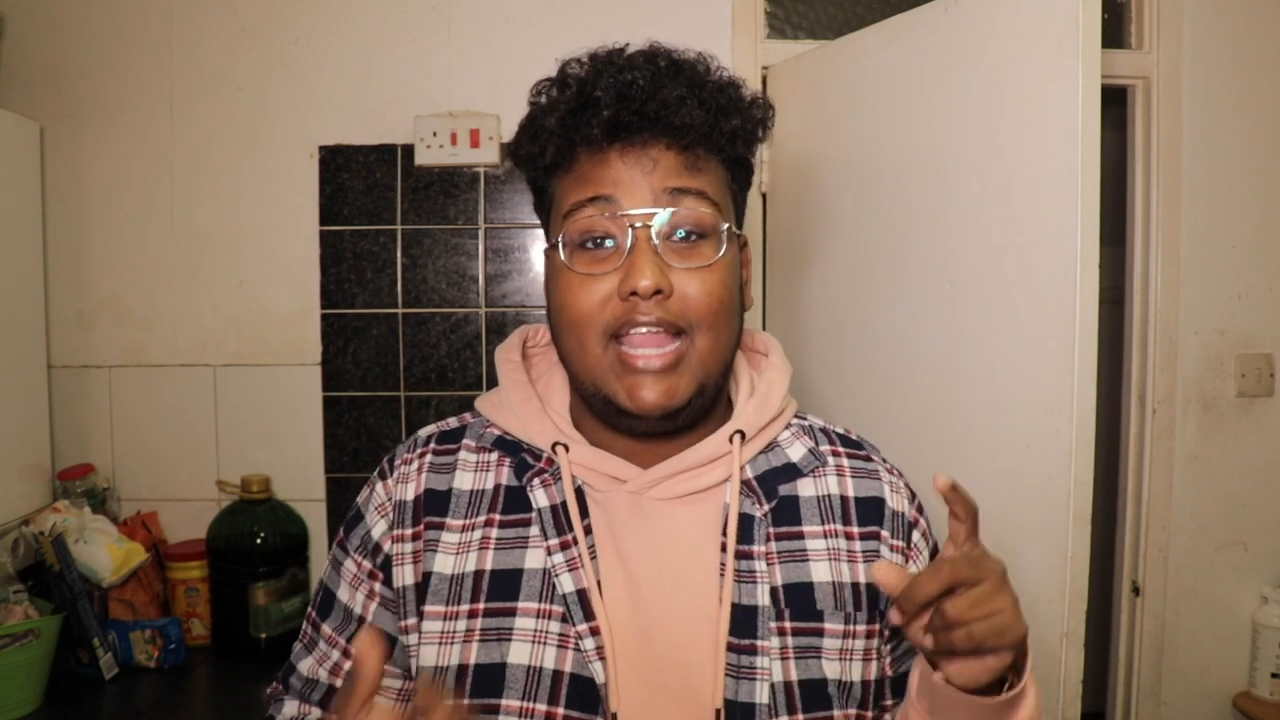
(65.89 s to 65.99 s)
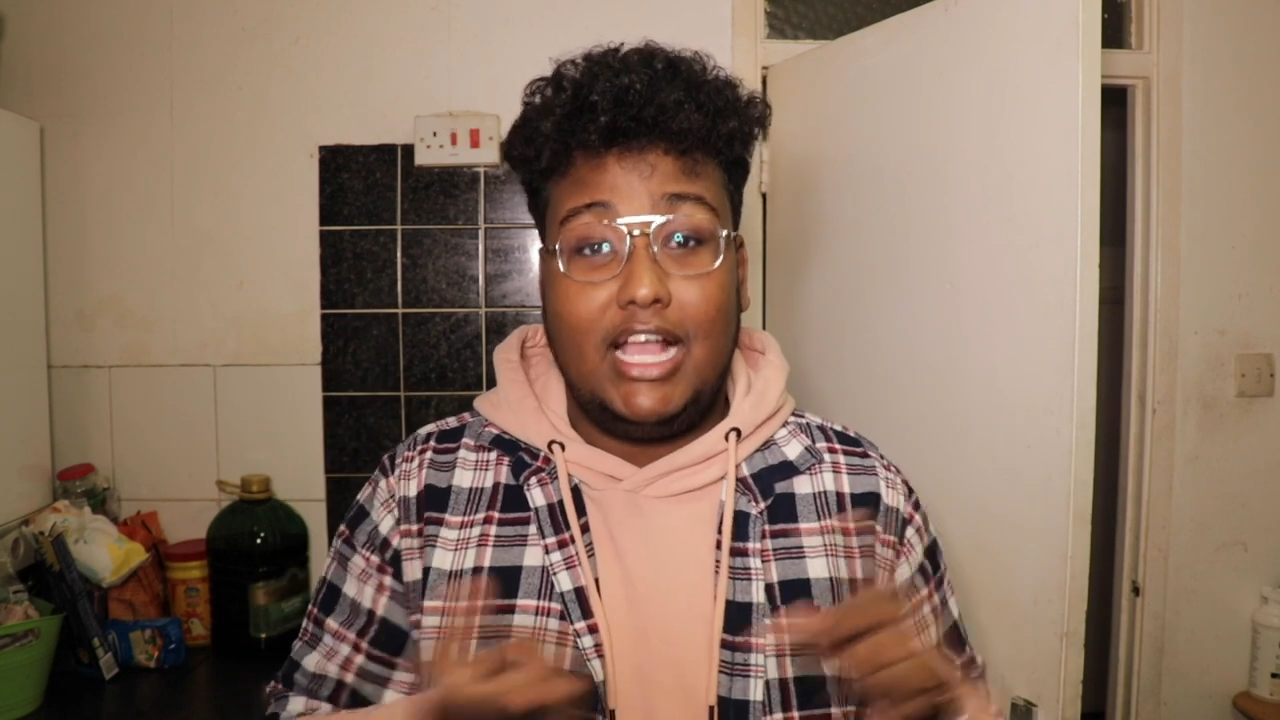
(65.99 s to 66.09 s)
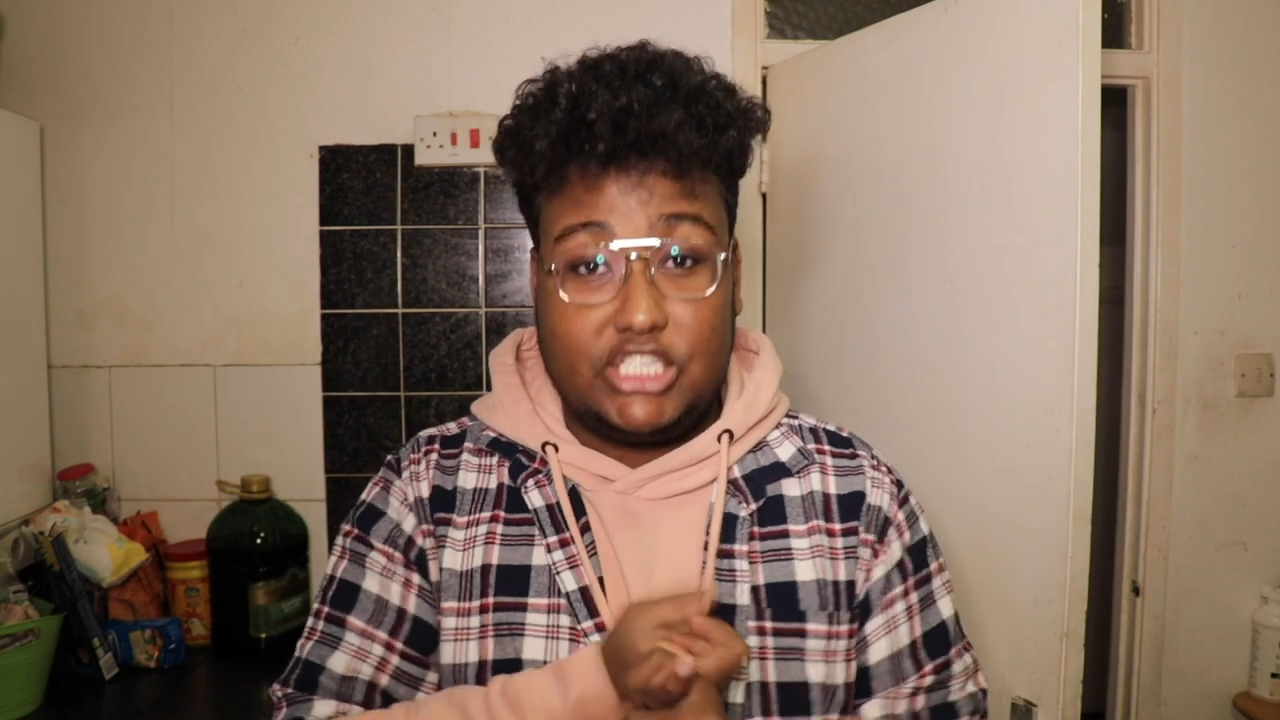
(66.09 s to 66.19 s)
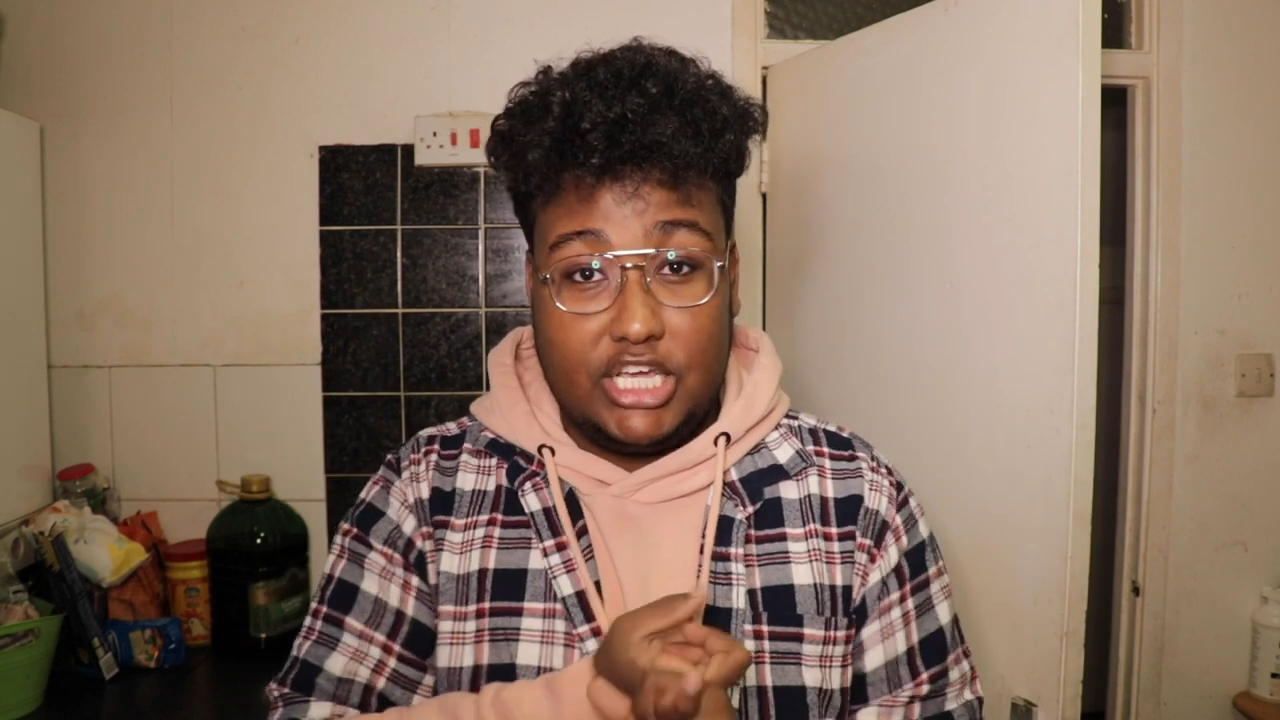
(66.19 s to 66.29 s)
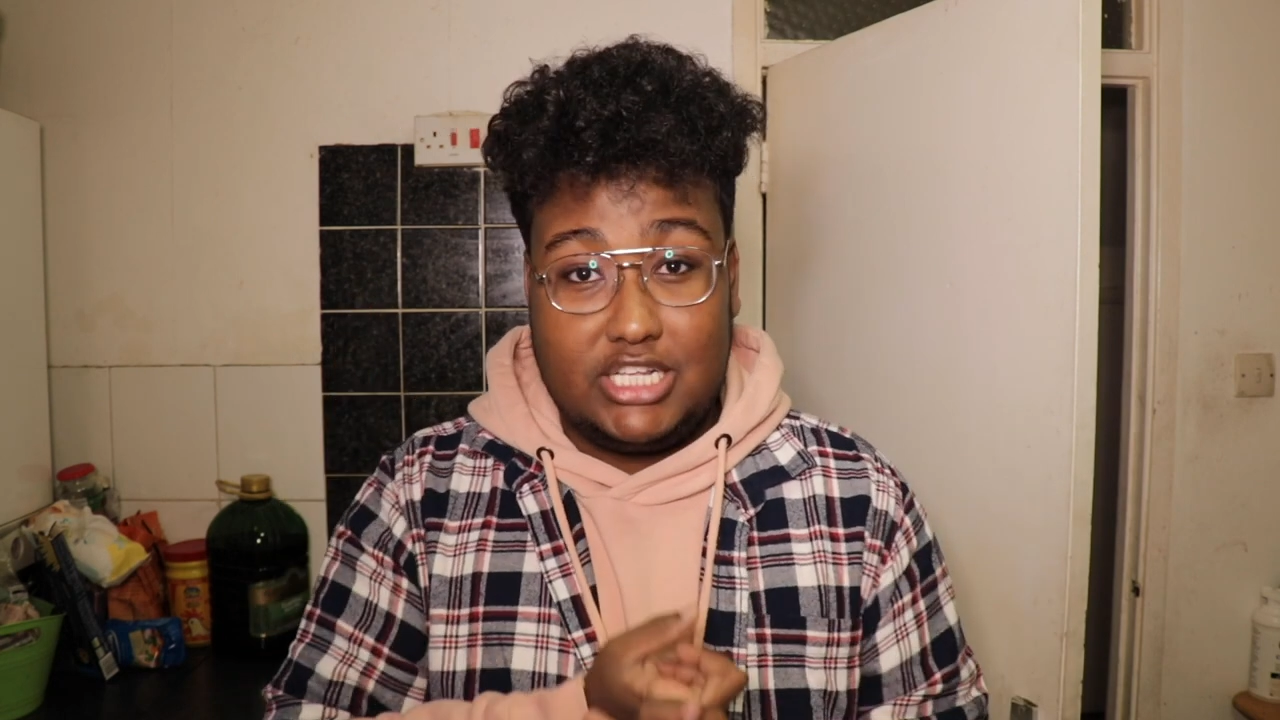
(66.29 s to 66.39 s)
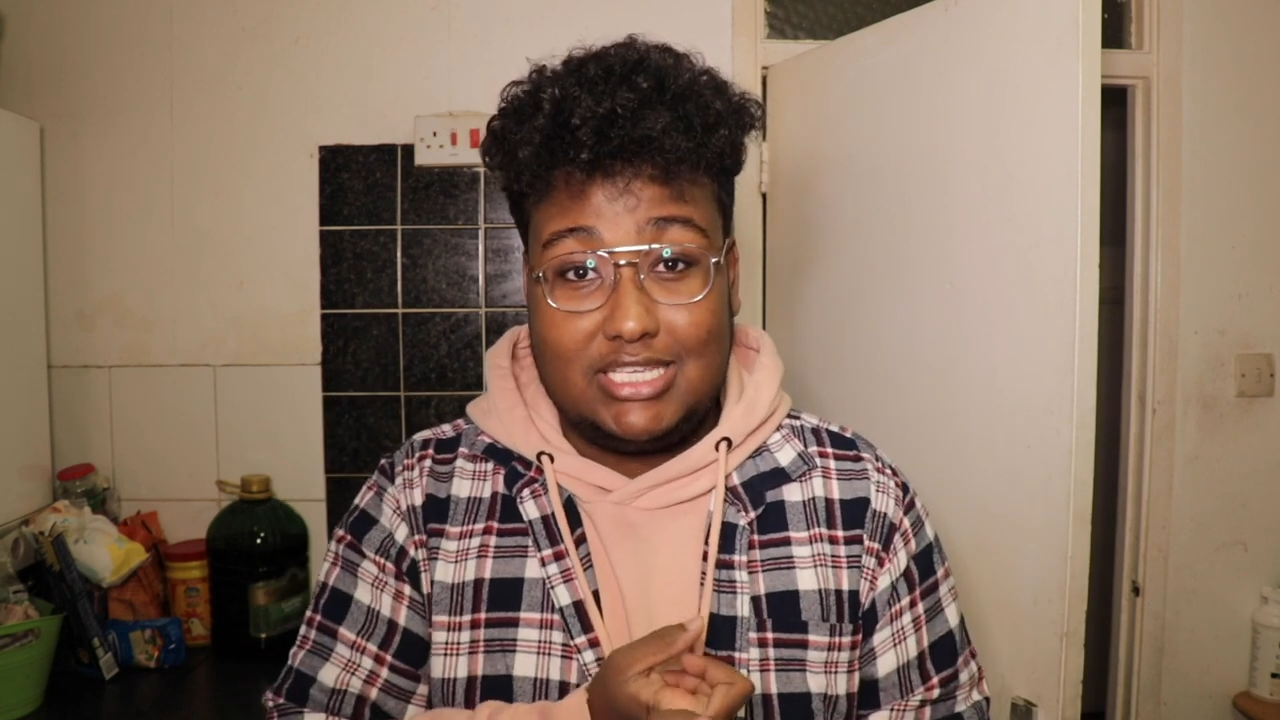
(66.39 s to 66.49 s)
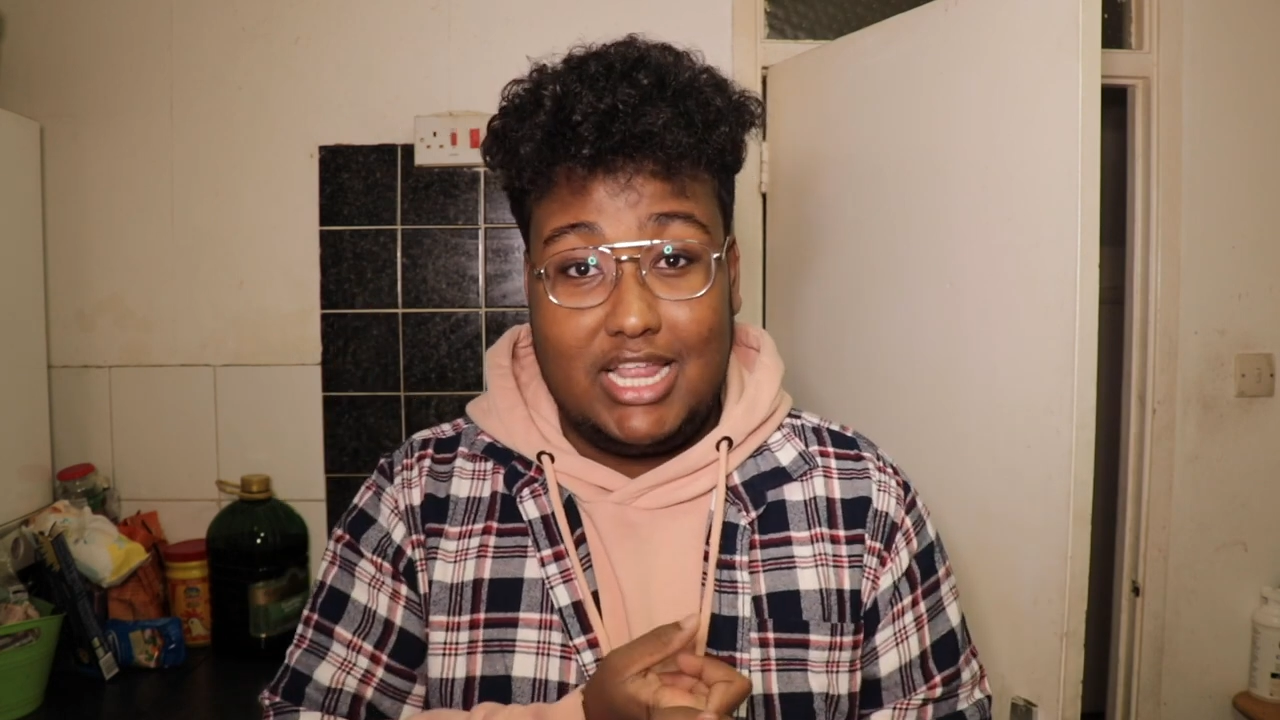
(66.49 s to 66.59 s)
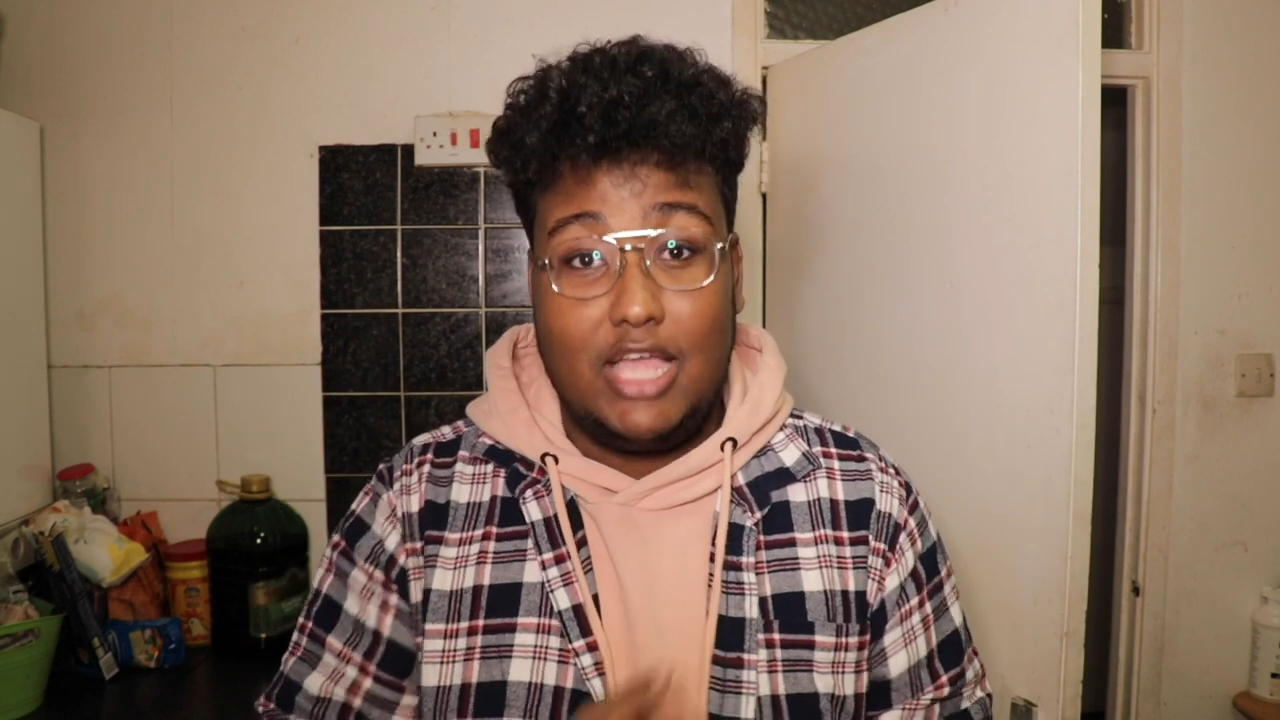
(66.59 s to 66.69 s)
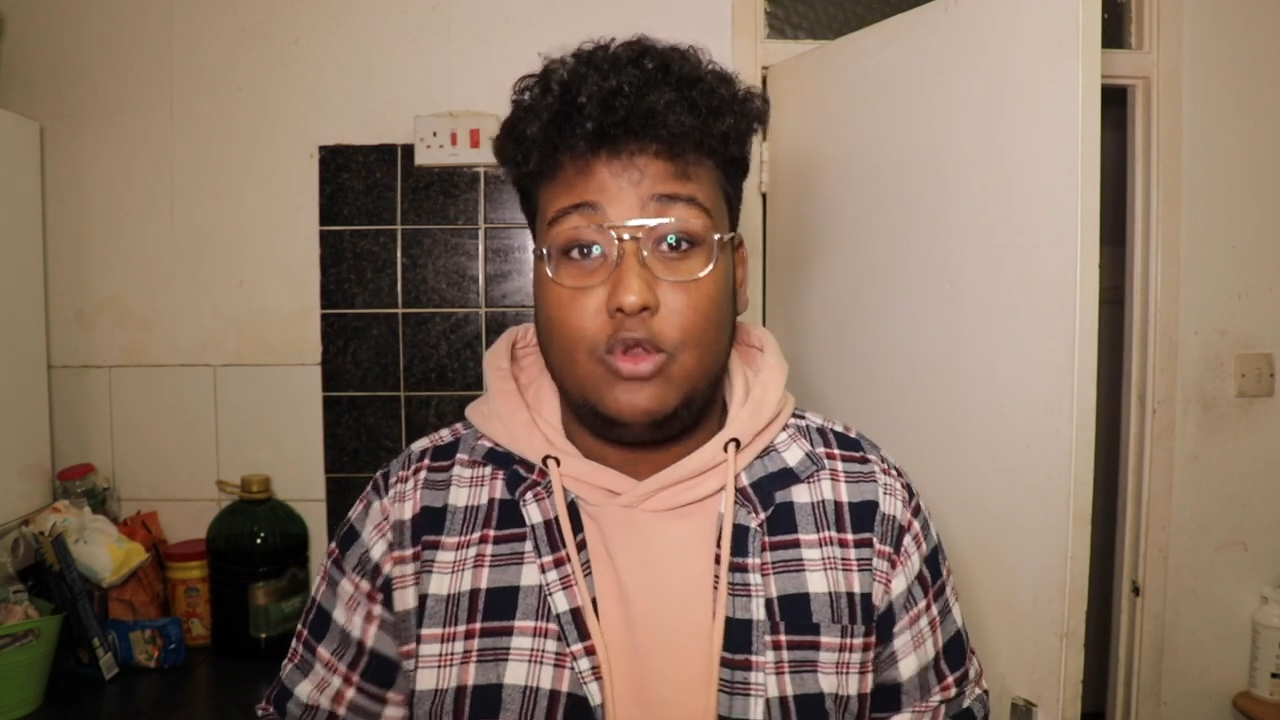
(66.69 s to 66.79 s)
Anjera today,